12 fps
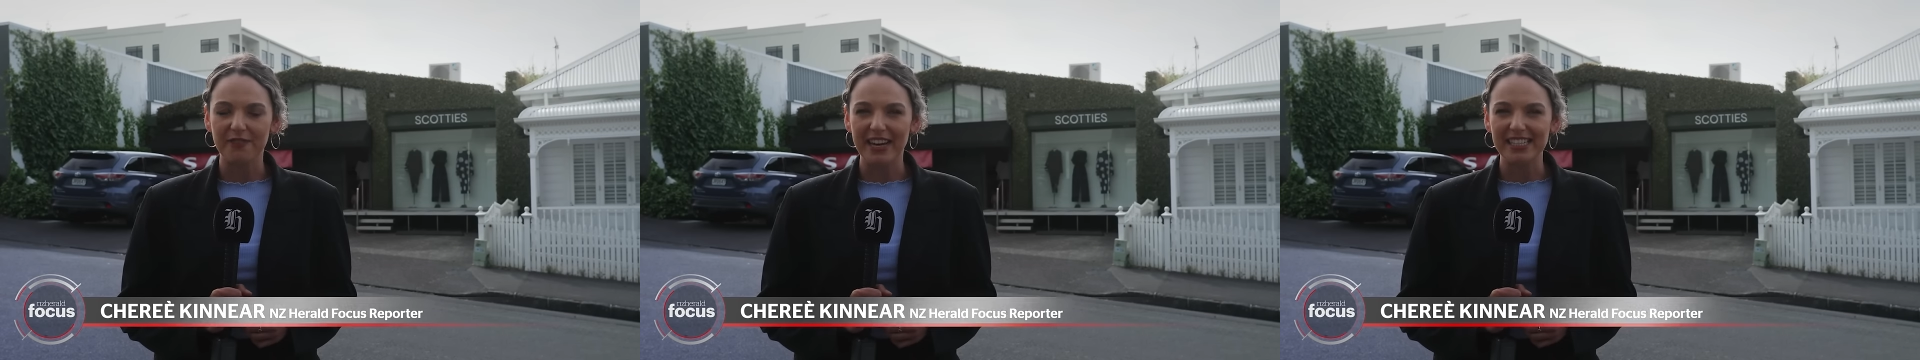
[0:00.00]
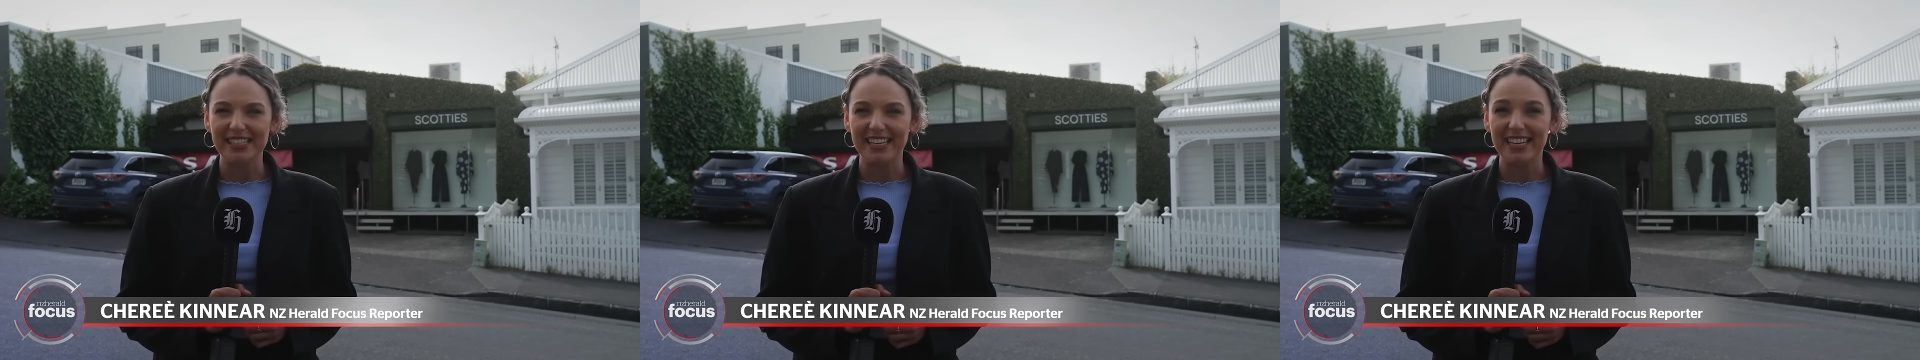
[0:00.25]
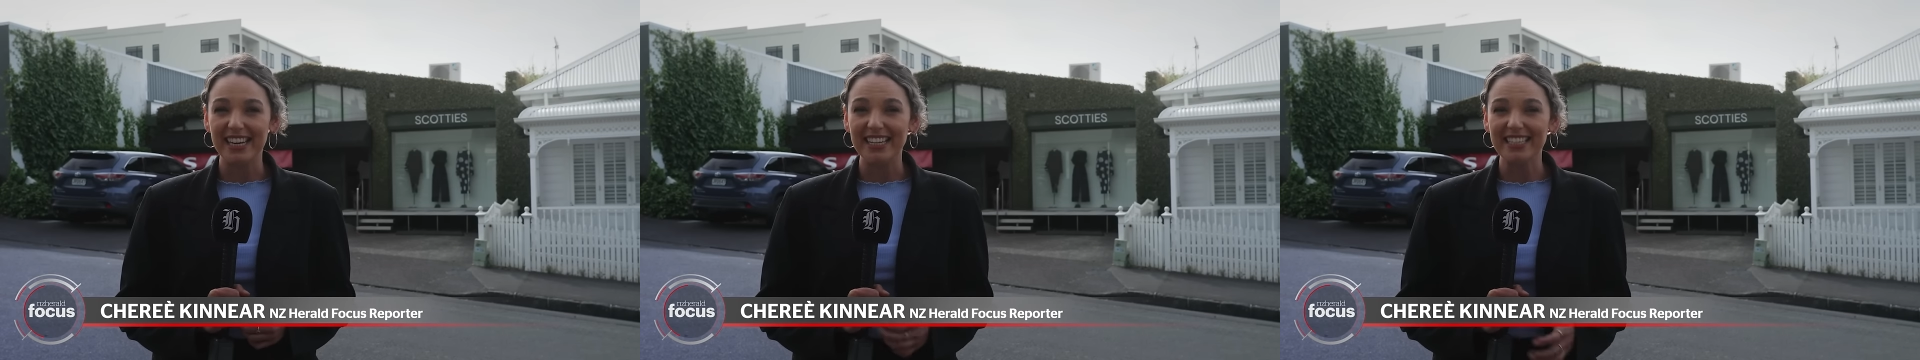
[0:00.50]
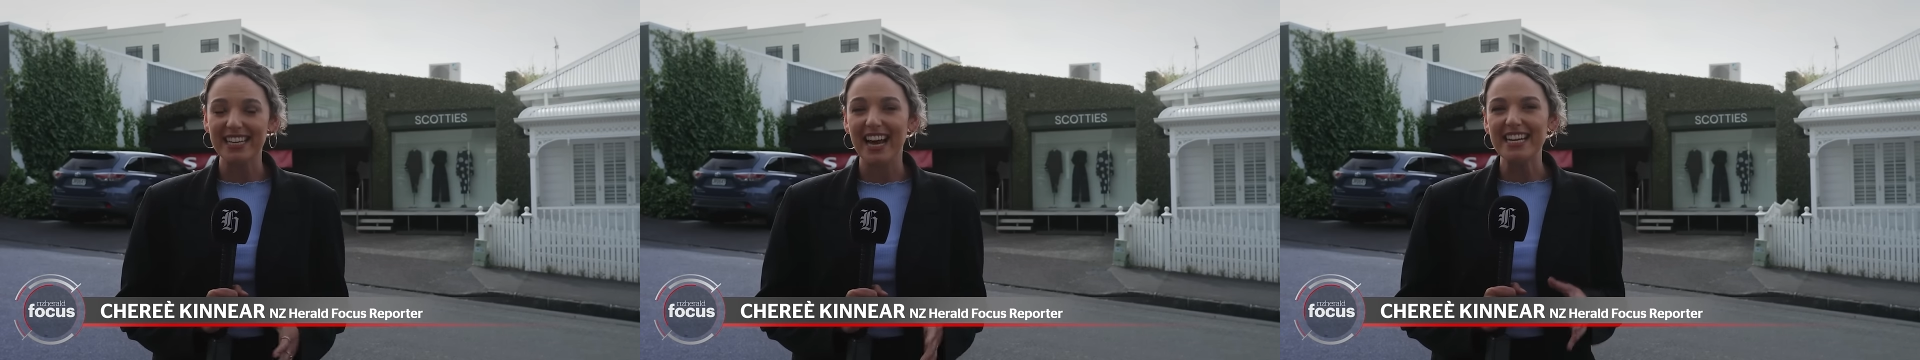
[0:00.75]
facing
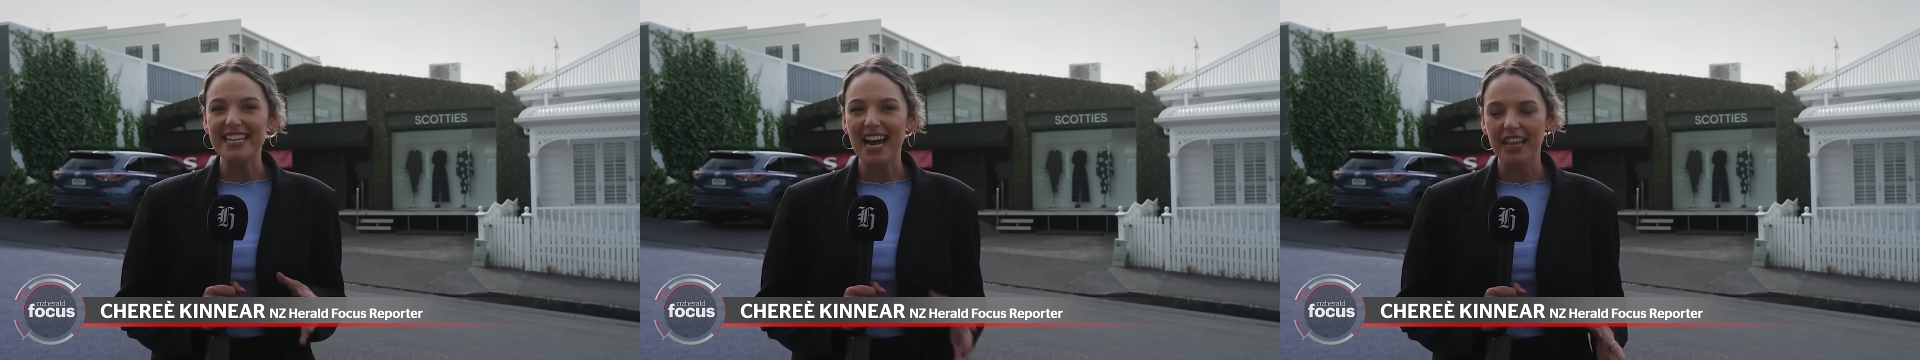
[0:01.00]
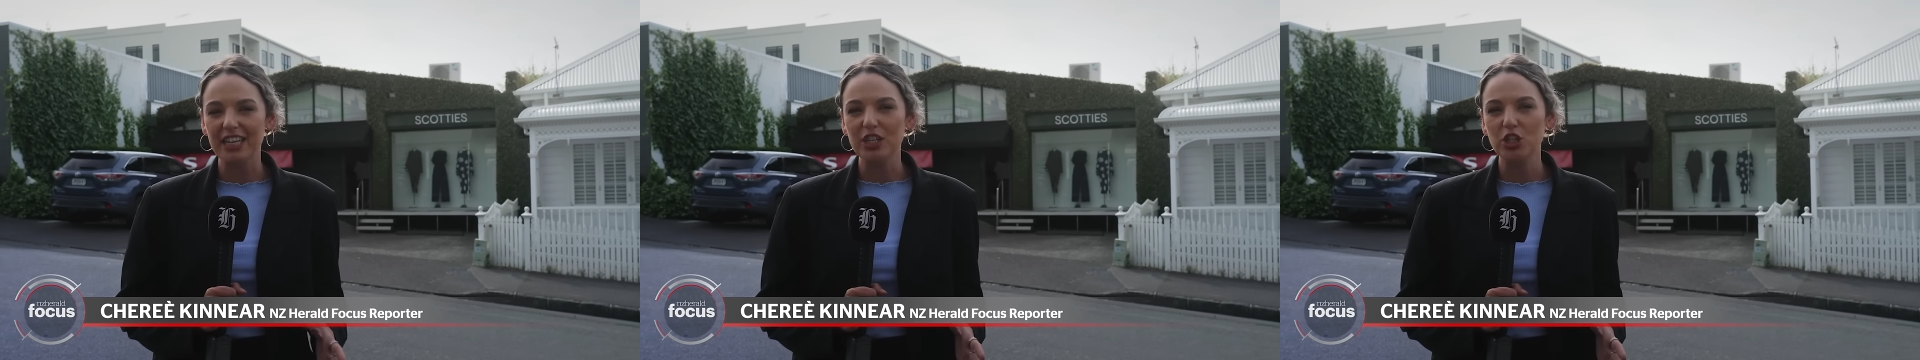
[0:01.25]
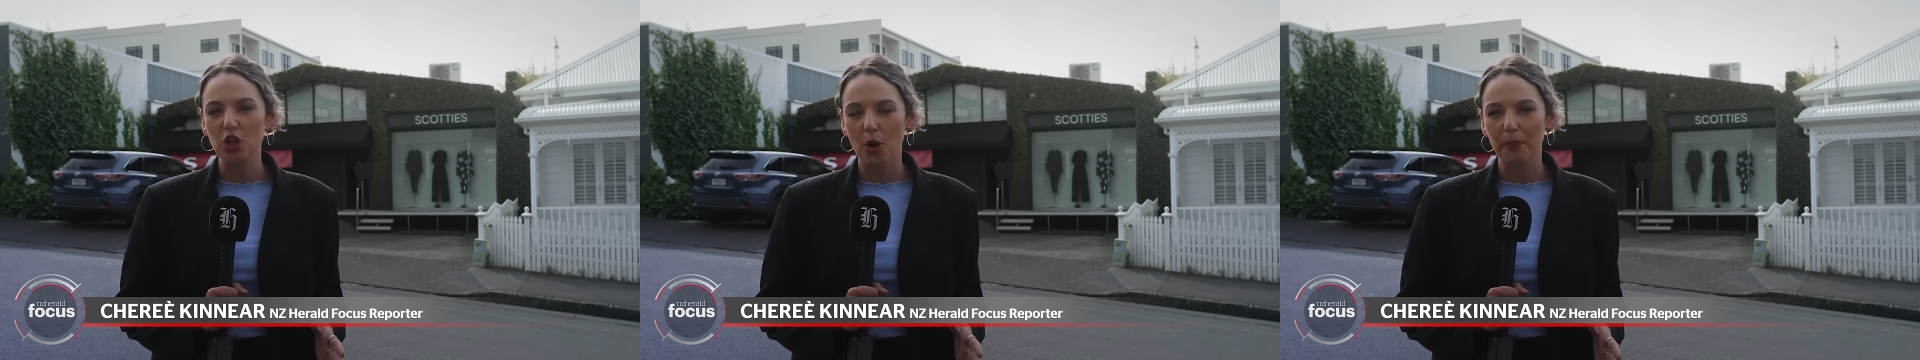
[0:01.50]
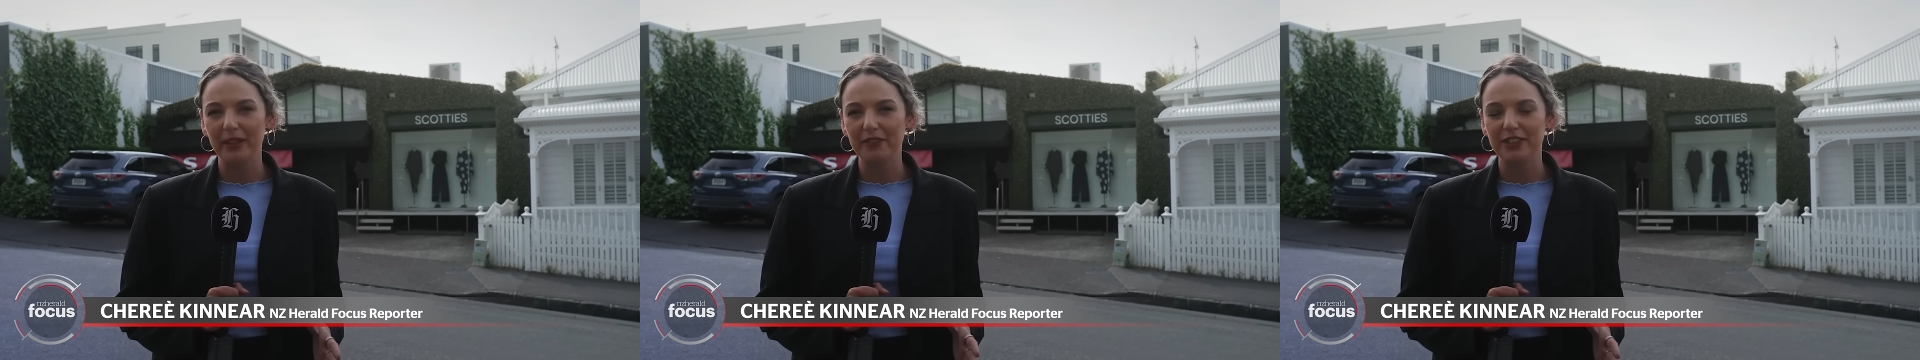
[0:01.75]
yet another
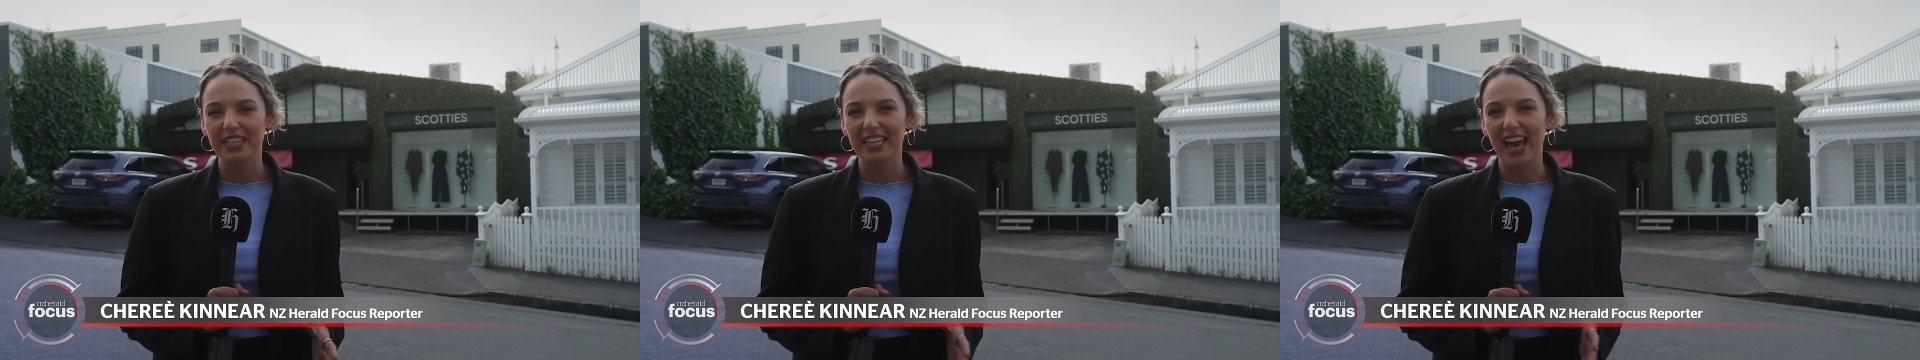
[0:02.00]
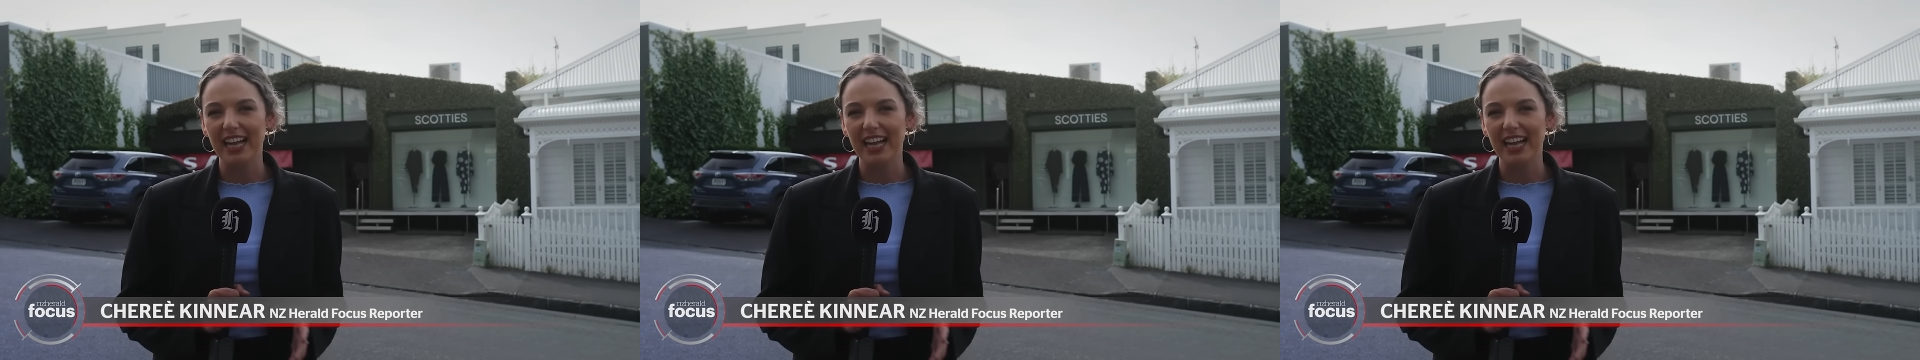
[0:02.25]
shoplifting